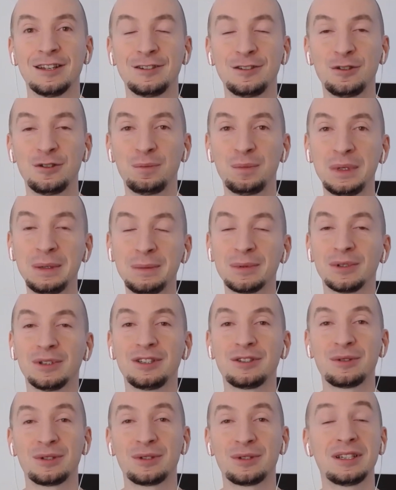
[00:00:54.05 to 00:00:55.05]
to people
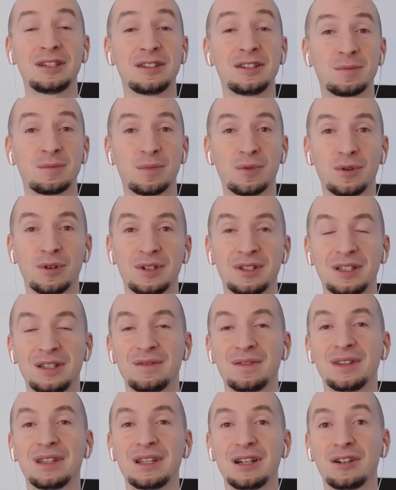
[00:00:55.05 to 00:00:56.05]
interested in sports,
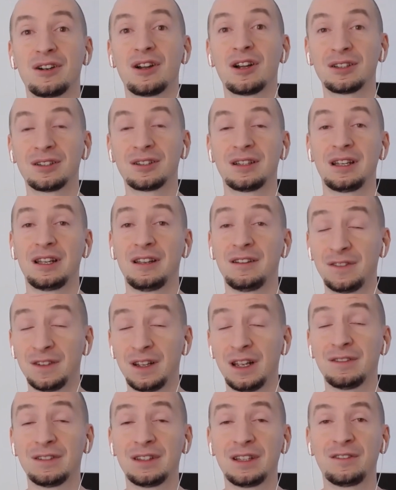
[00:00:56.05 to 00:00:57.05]
even they're not if,
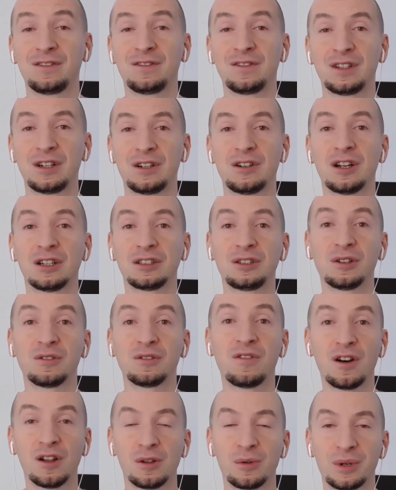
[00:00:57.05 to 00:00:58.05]
even if they're not your
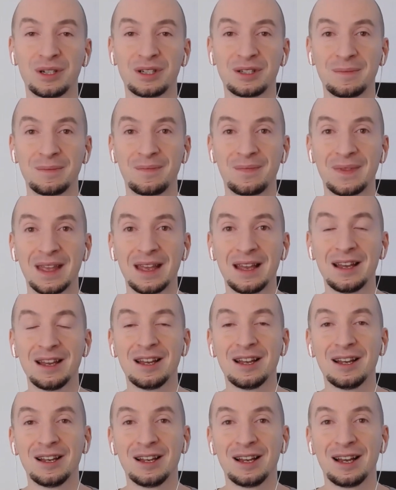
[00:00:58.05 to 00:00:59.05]
followers.
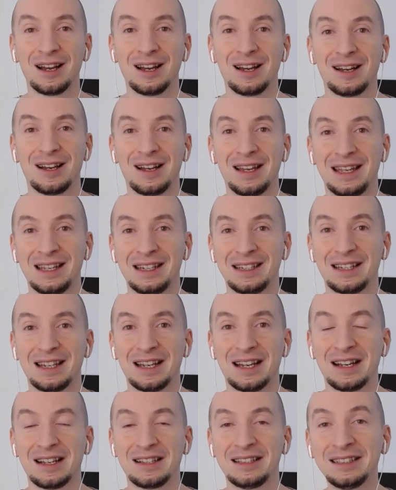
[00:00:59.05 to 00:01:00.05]
Uh, and
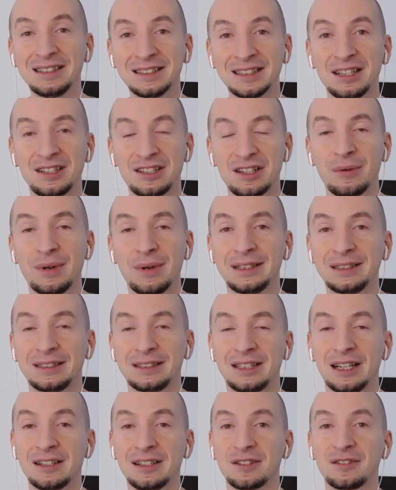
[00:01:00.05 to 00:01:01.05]
uh, this can generate
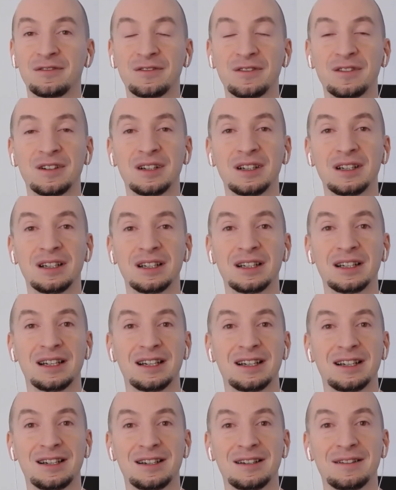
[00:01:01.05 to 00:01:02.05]
tons of
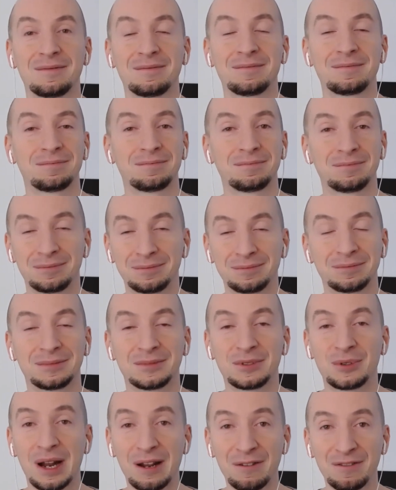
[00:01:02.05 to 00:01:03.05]
um,
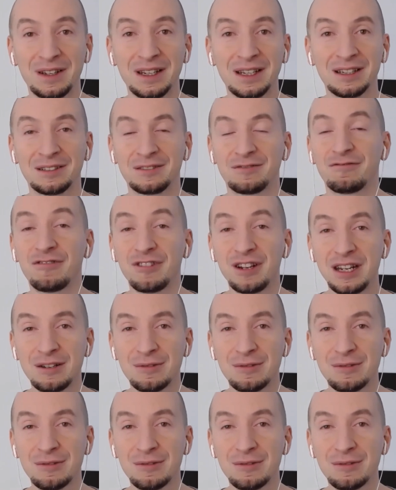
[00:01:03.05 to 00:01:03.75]
traffic, free